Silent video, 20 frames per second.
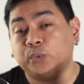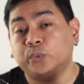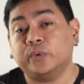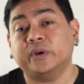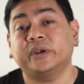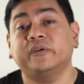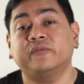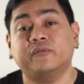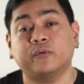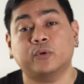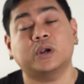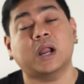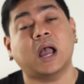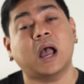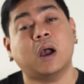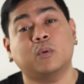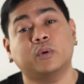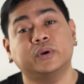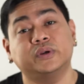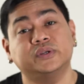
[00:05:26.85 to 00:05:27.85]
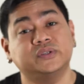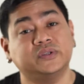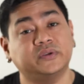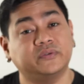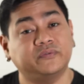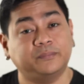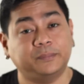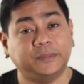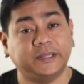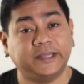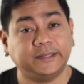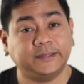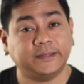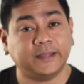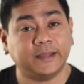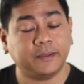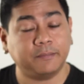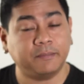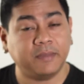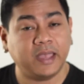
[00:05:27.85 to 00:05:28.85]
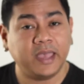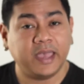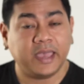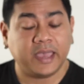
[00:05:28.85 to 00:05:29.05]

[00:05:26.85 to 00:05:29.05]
24 hours of playtime,